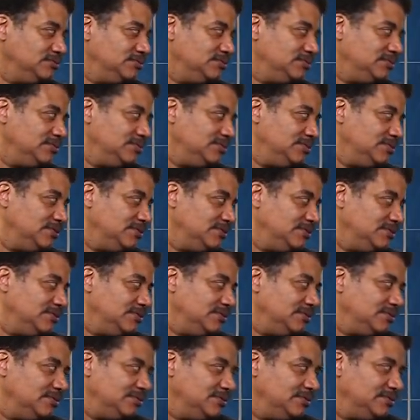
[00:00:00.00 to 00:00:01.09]

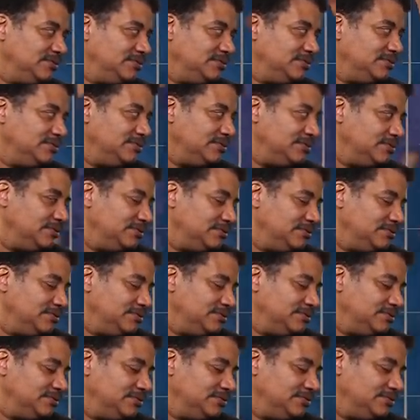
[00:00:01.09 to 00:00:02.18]

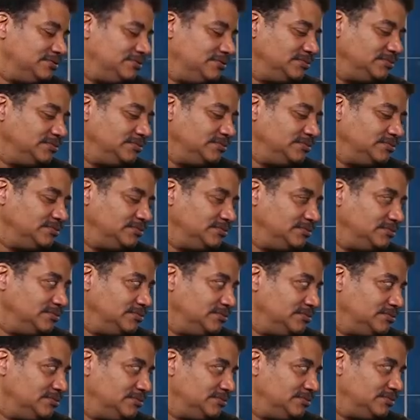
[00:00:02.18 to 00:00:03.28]

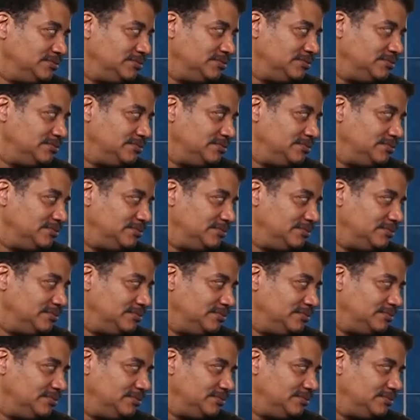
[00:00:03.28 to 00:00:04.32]
This person isn't speaking.